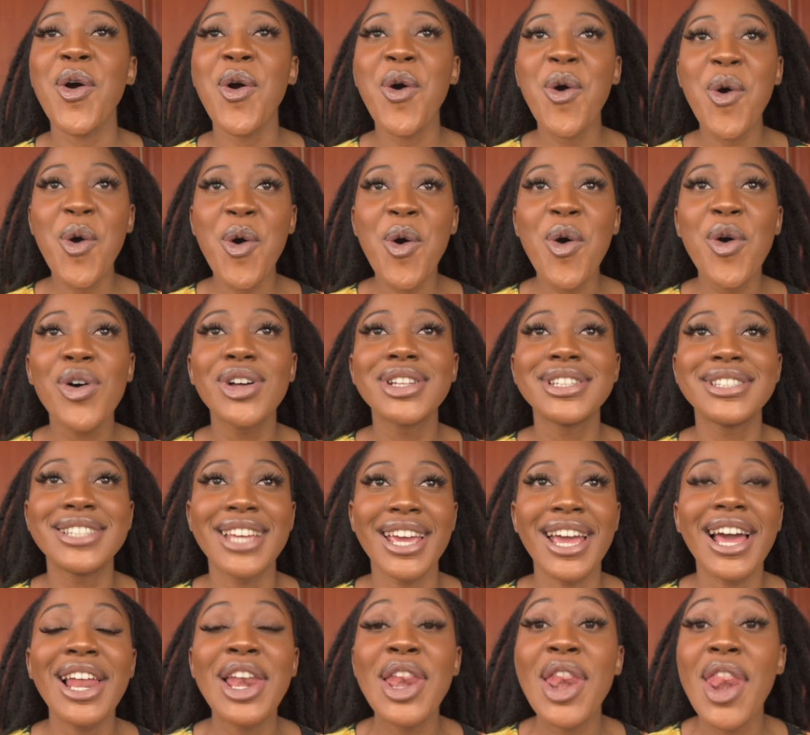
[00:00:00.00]
All
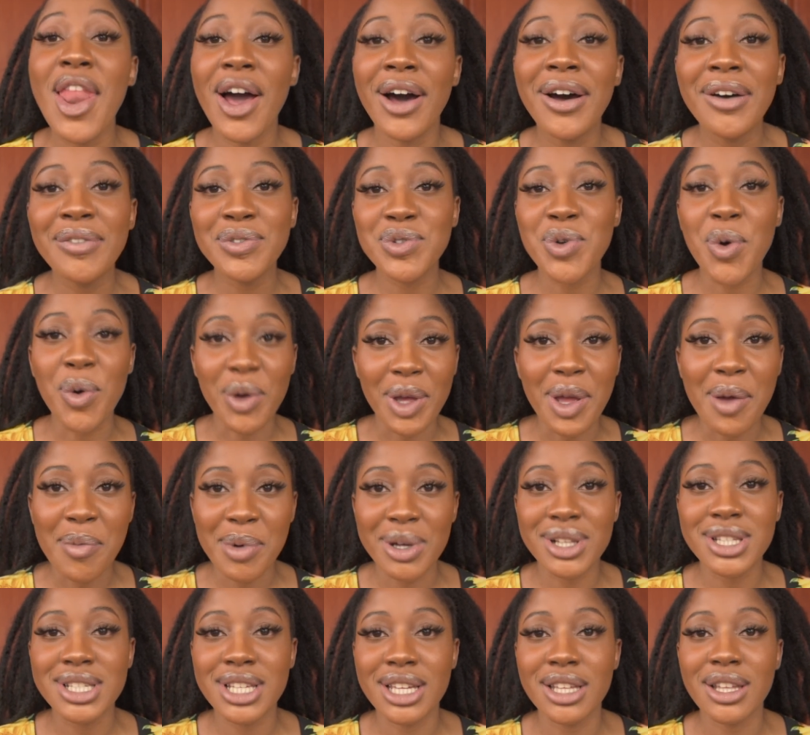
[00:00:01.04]
day. I love talking
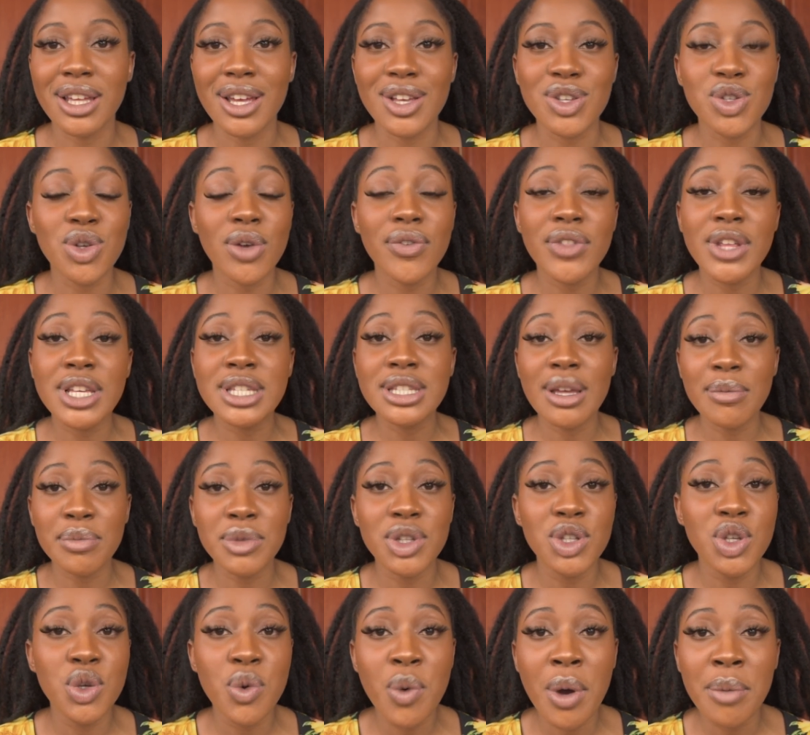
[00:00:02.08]
about skincare. So if there's
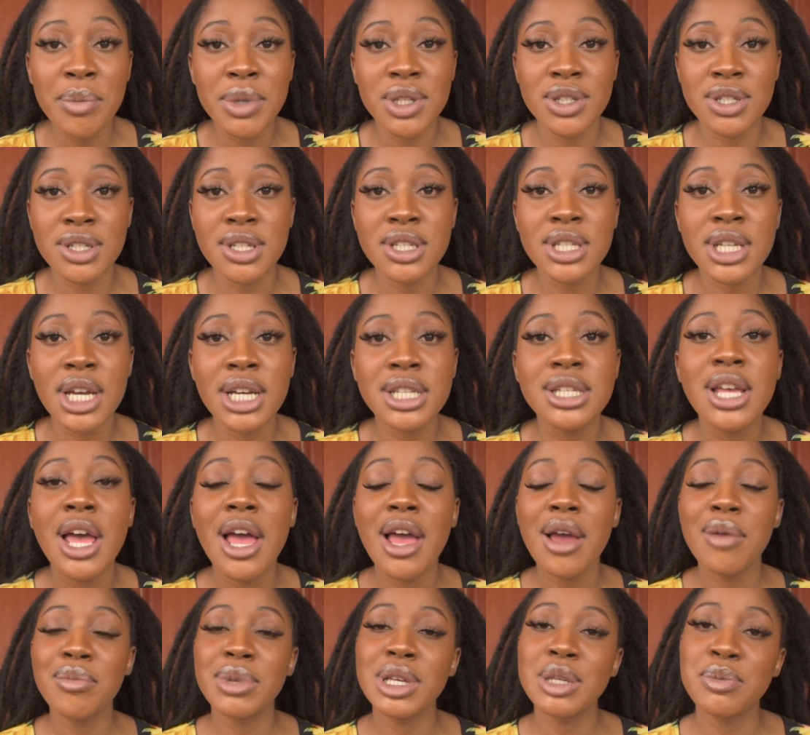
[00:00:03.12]
something you want me to discuss,
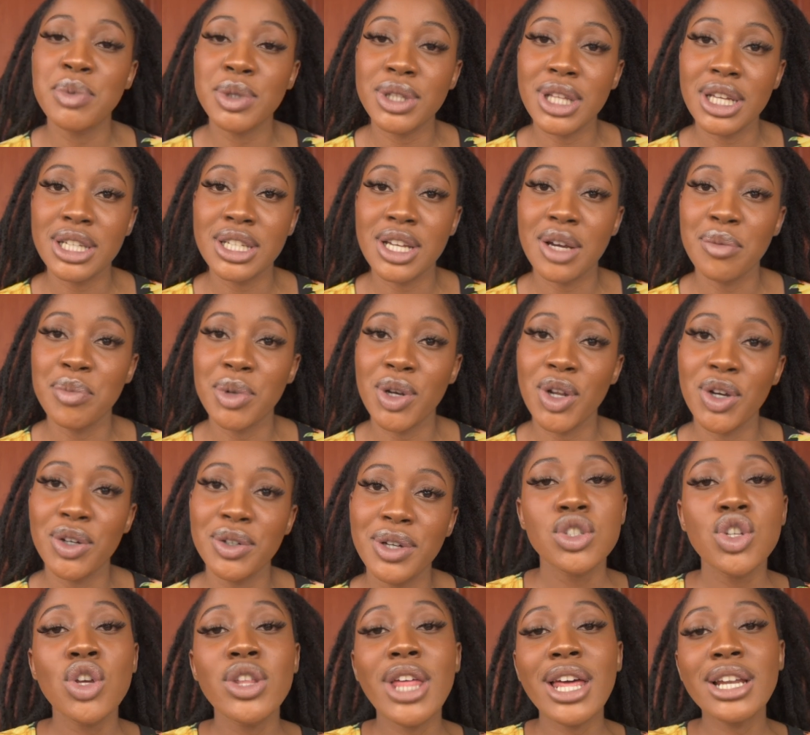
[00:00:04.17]
please put that down below.
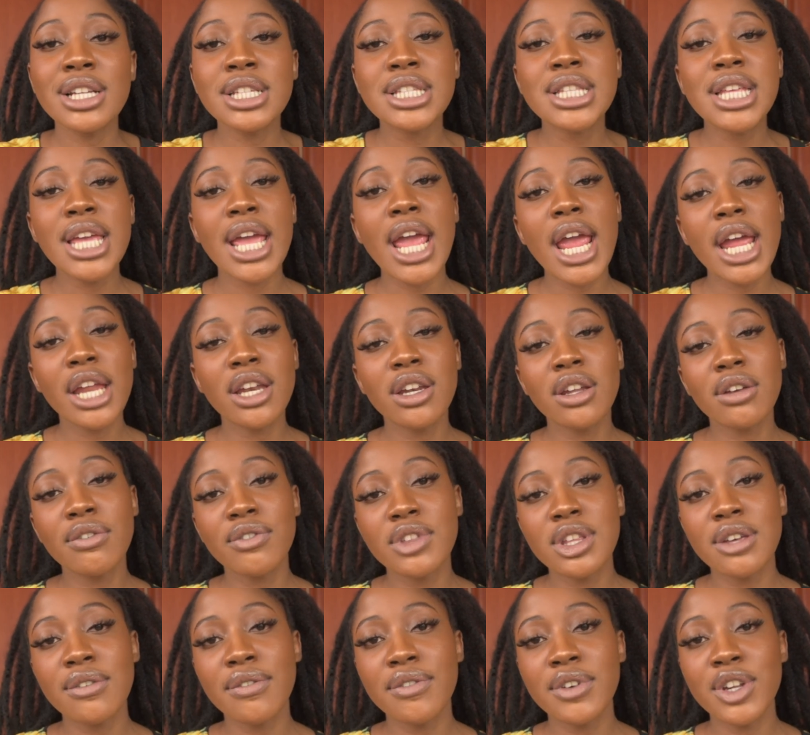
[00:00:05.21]
So that is the end of
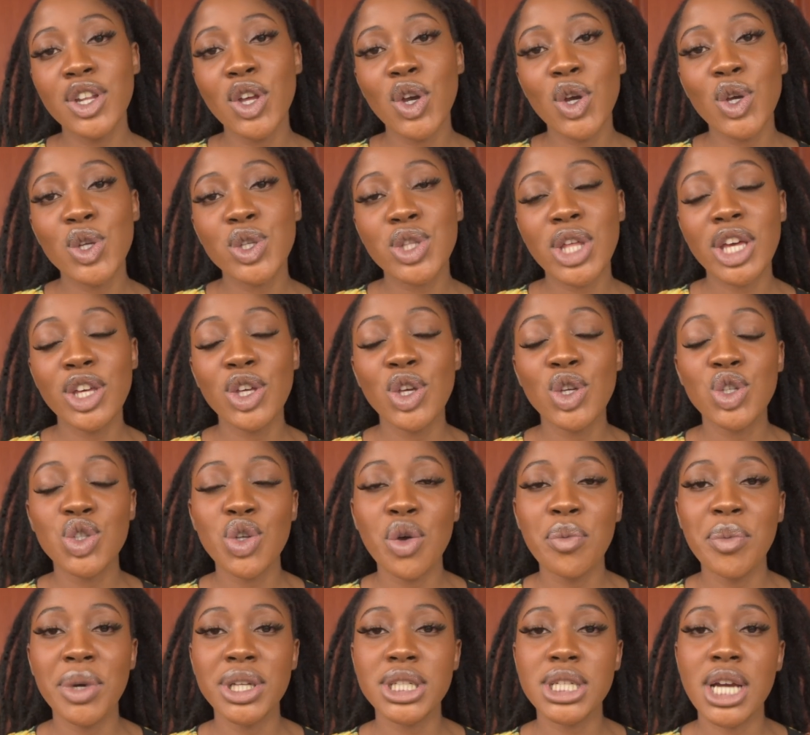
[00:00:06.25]
the videos. Thank you
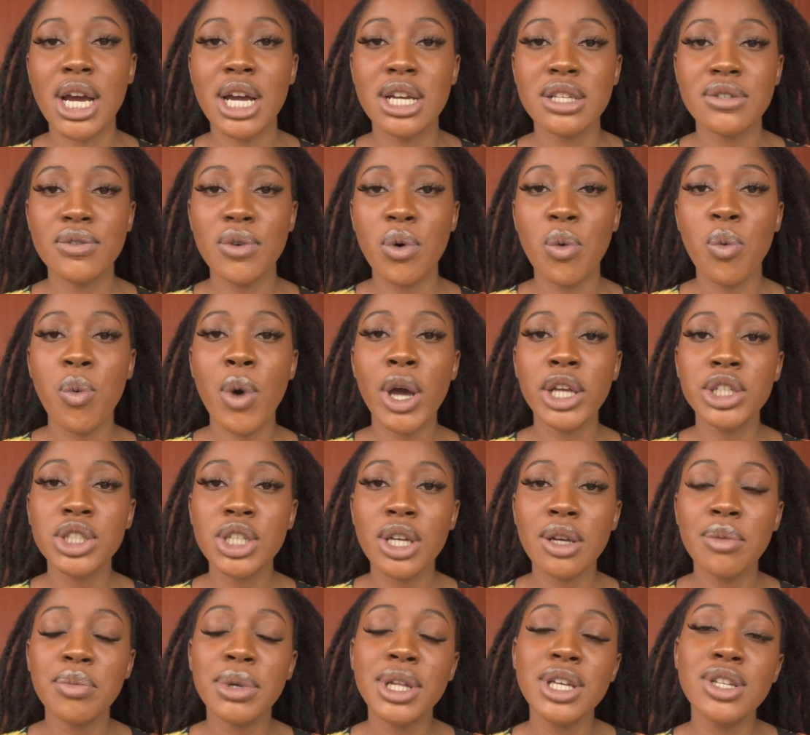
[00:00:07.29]
so much, guys, for
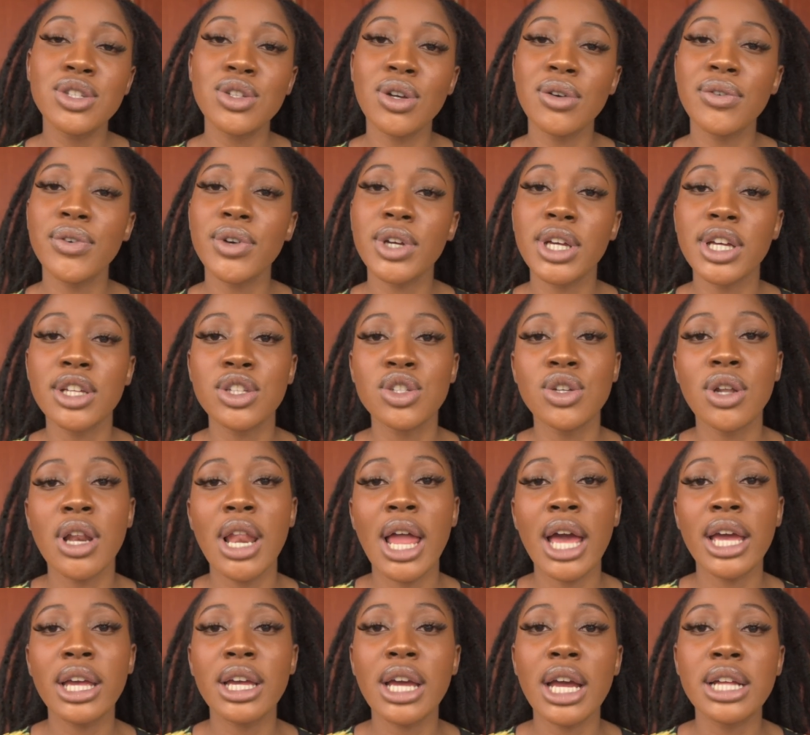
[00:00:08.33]
watching. Please don't forget to
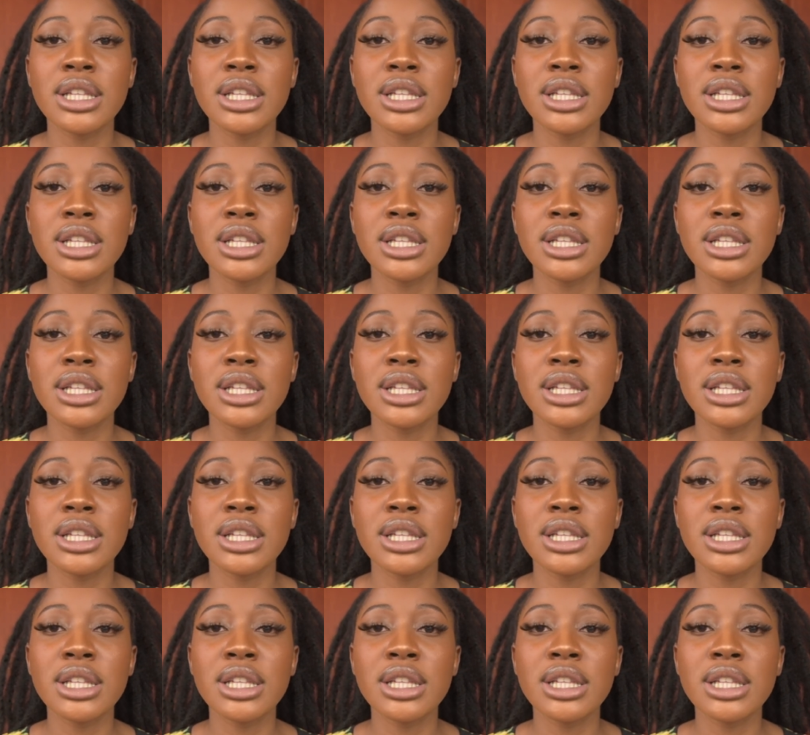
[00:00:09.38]
like